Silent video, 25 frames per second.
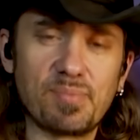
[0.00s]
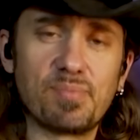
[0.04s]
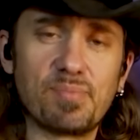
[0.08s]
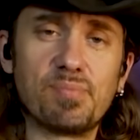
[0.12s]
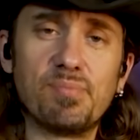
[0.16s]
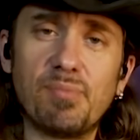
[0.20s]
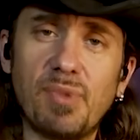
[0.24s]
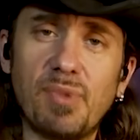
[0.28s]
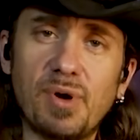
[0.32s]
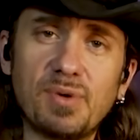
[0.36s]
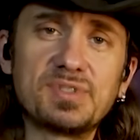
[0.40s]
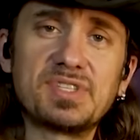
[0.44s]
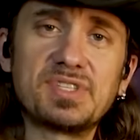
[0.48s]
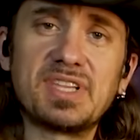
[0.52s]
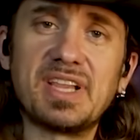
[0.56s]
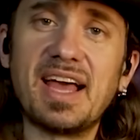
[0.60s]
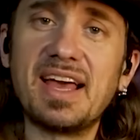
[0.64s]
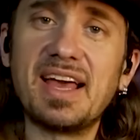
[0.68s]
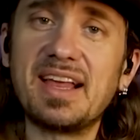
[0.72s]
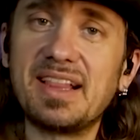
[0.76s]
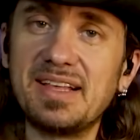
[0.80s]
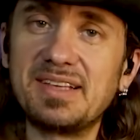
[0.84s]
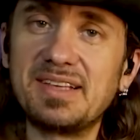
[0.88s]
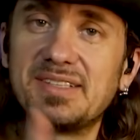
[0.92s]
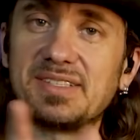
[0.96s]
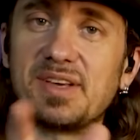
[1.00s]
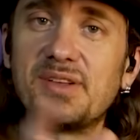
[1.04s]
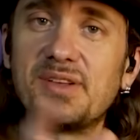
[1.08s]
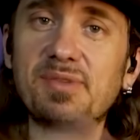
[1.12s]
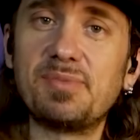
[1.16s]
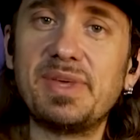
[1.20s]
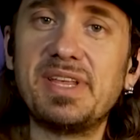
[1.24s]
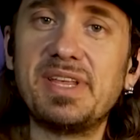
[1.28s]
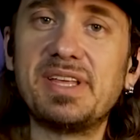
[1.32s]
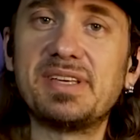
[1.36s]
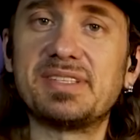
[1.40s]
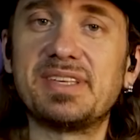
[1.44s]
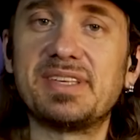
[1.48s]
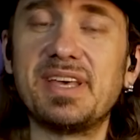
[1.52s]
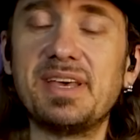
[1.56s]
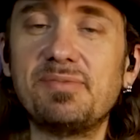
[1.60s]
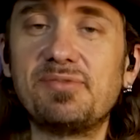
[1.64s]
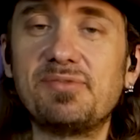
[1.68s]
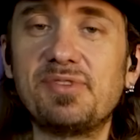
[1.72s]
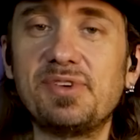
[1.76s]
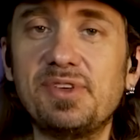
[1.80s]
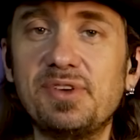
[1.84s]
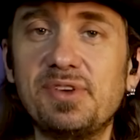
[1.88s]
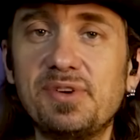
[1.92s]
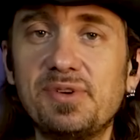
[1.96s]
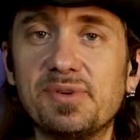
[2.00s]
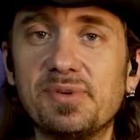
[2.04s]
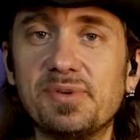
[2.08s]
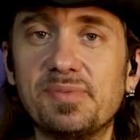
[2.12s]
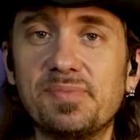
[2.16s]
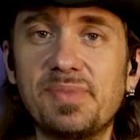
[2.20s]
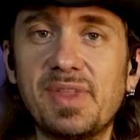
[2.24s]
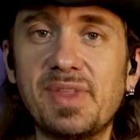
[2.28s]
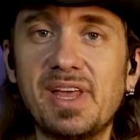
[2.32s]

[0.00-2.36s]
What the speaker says: most likely it's going to be the same for you.